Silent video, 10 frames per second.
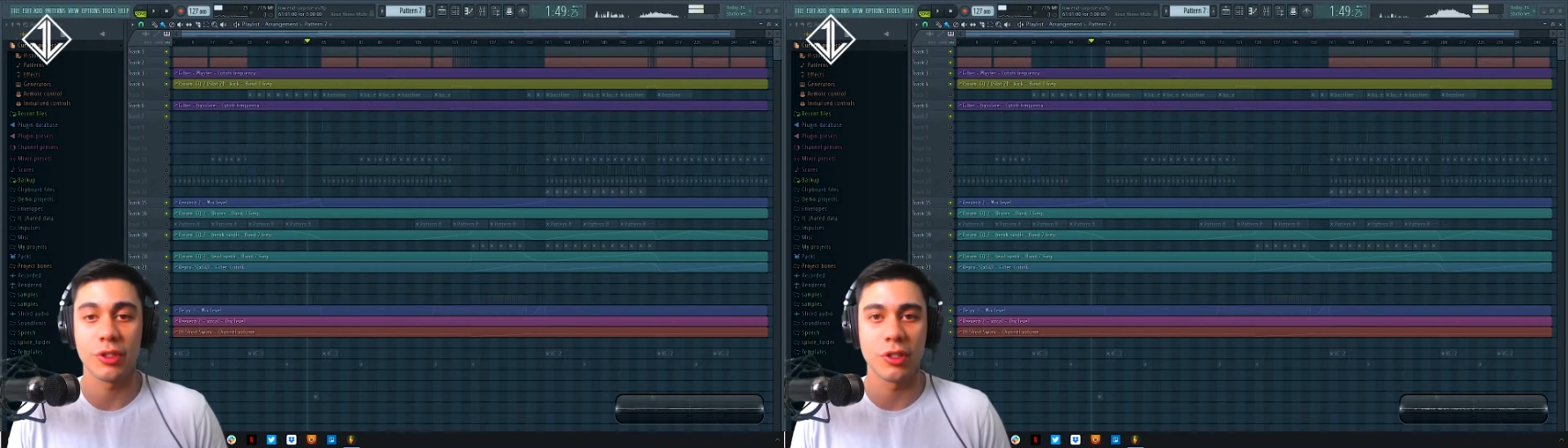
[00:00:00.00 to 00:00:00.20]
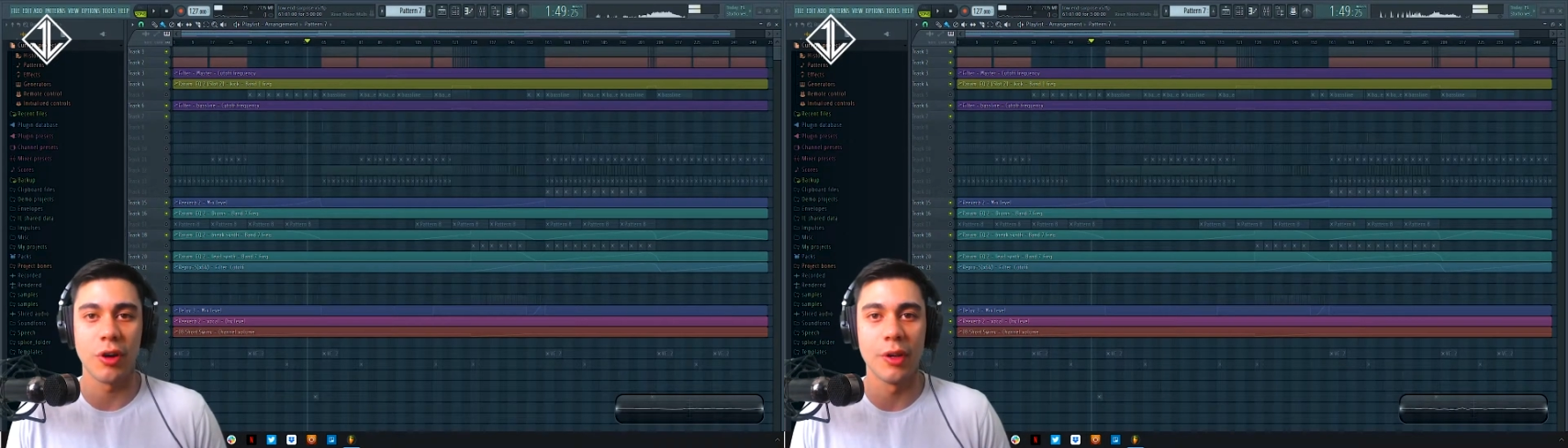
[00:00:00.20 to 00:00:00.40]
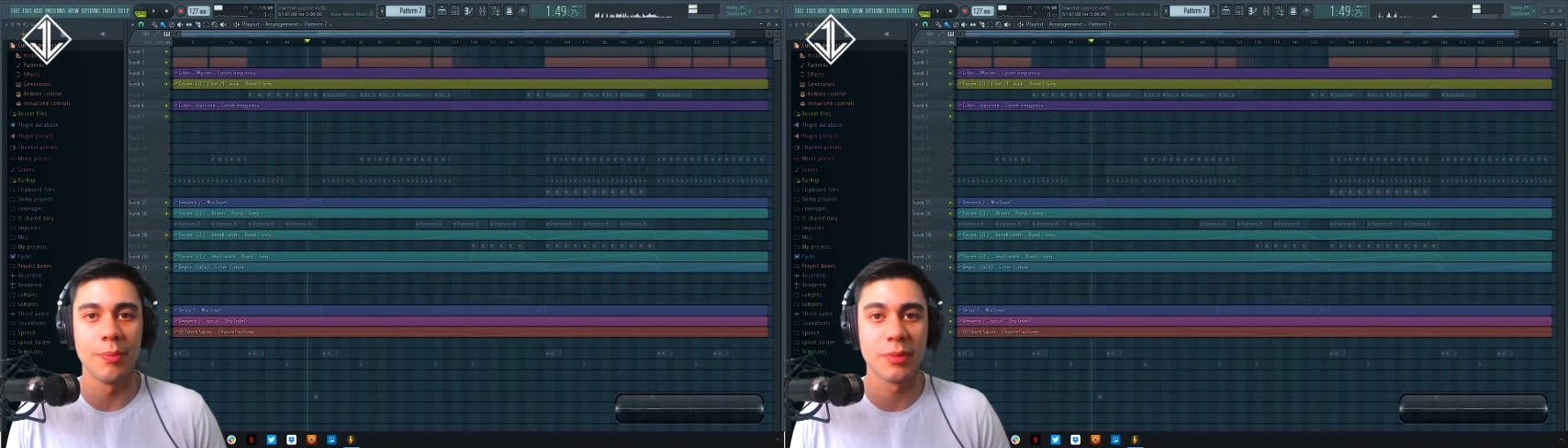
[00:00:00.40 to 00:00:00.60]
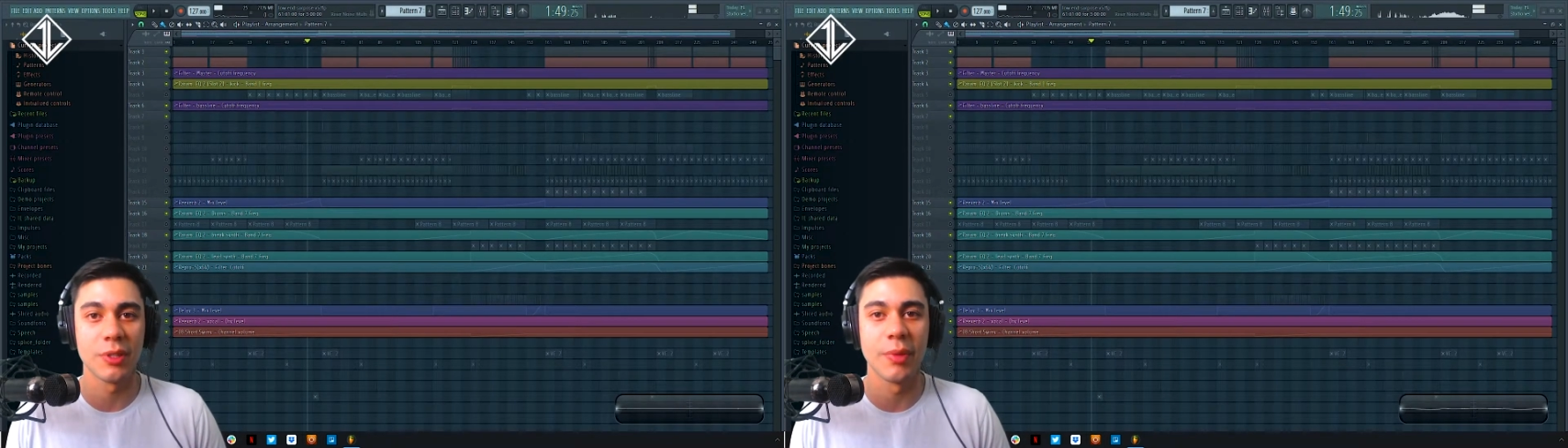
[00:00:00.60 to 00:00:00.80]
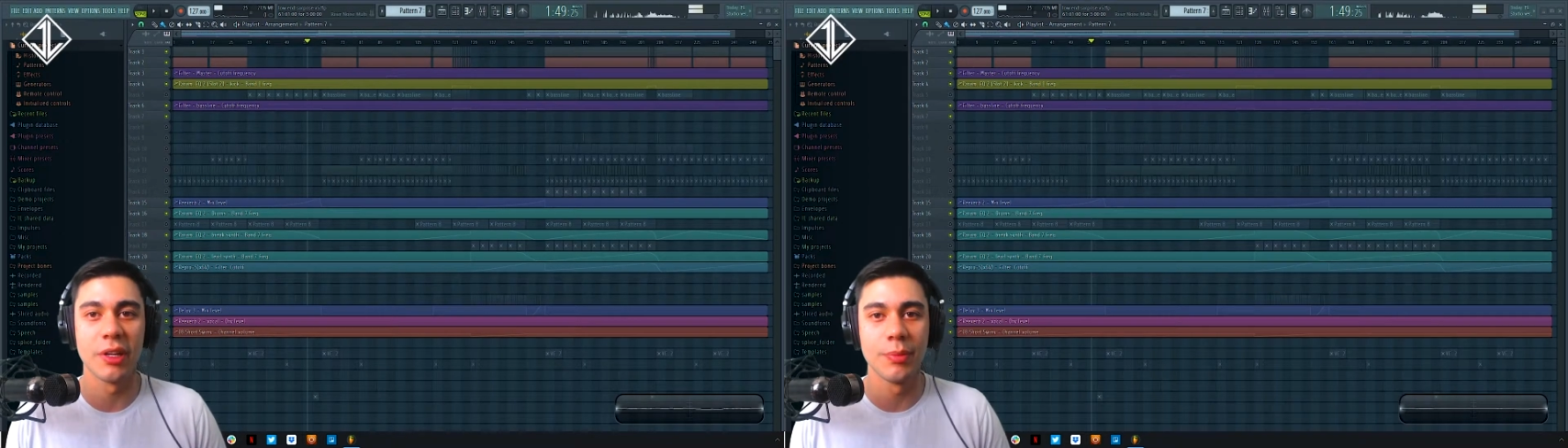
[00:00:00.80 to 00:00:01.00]
starting
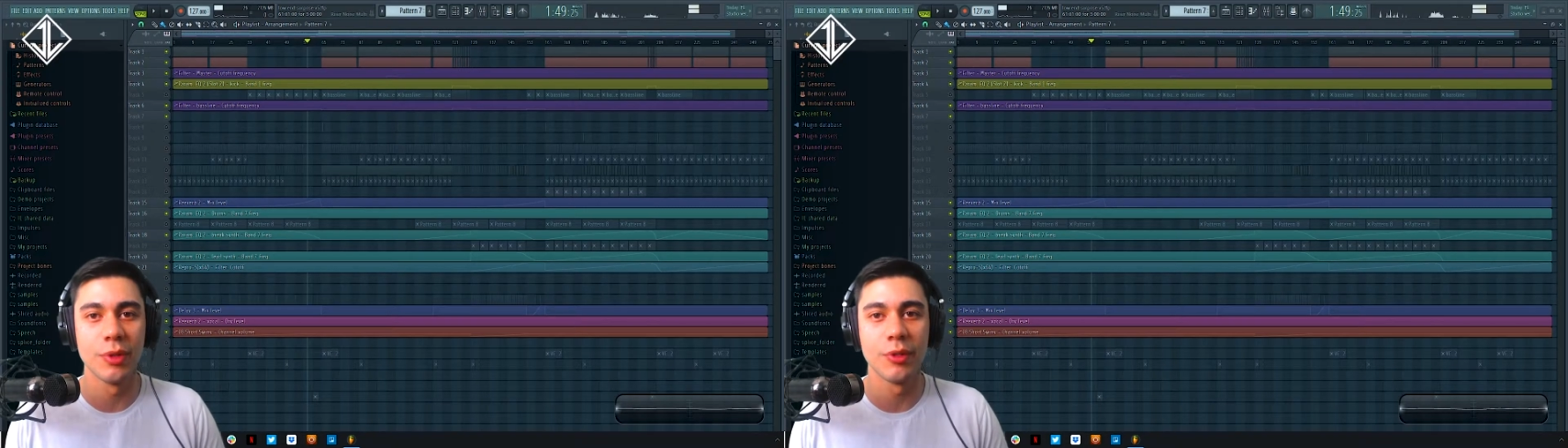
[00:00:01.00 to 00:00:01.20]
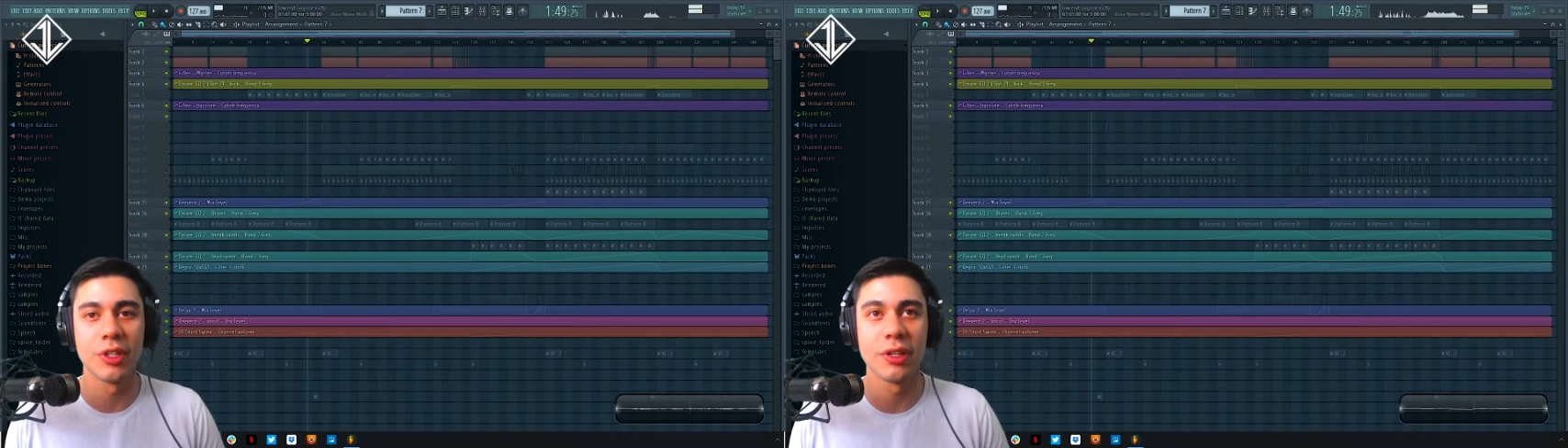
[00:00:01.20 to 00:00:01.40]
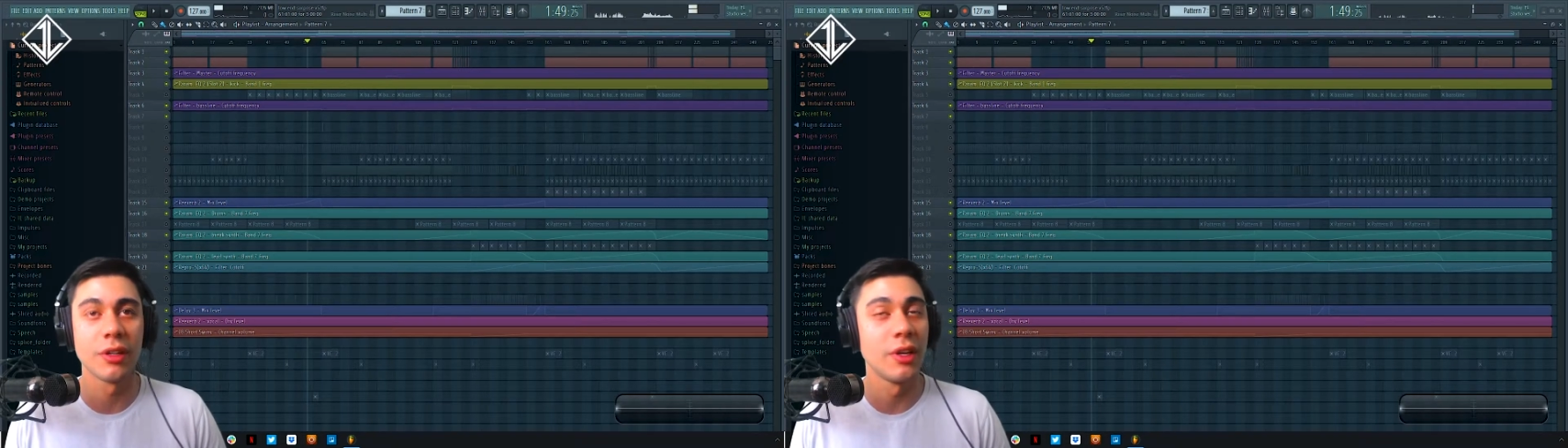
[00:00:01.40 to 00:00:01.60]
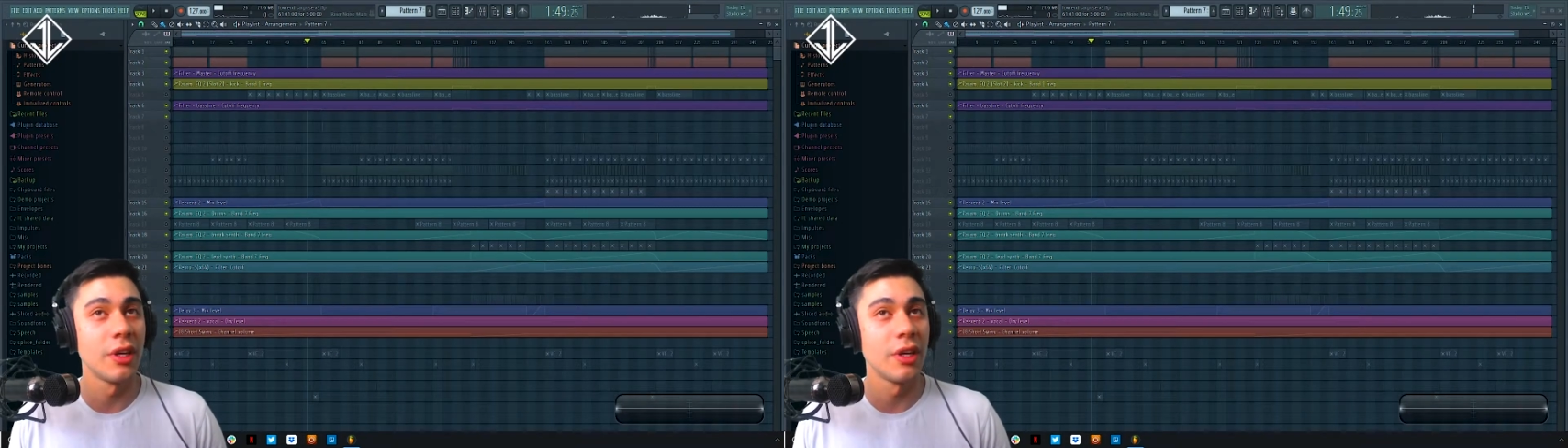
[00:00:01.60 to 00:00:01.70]
to make music.